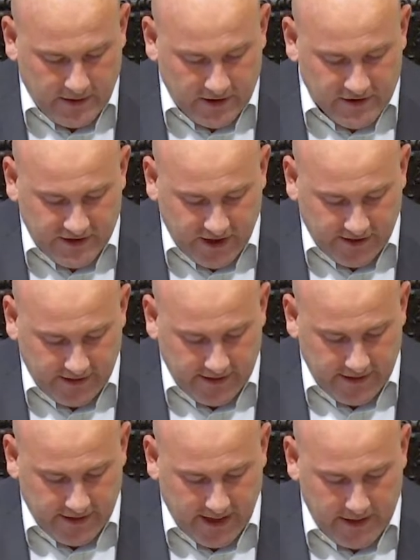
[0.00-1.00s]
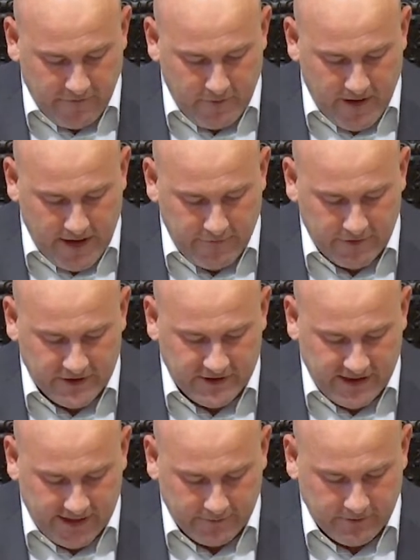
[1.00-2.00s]
And suddenly there came from heaven a
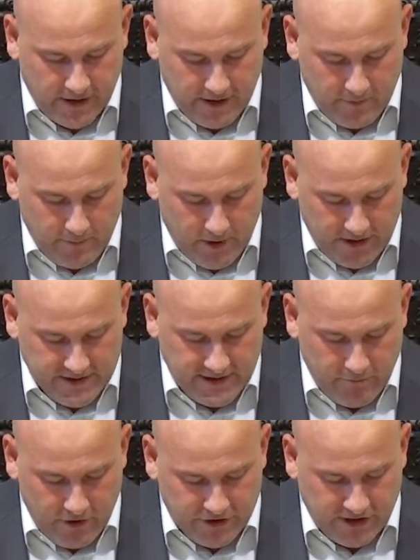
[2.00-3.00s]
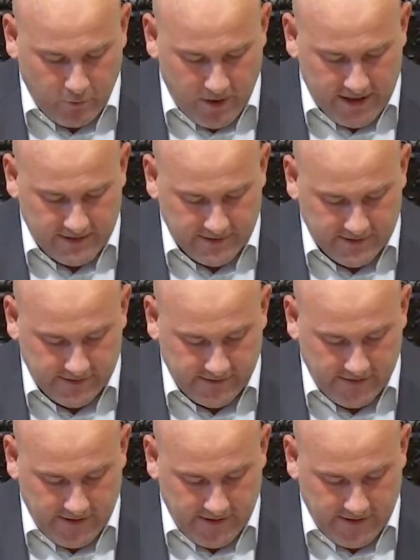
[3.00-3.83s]
sound like a mighty rushing wind,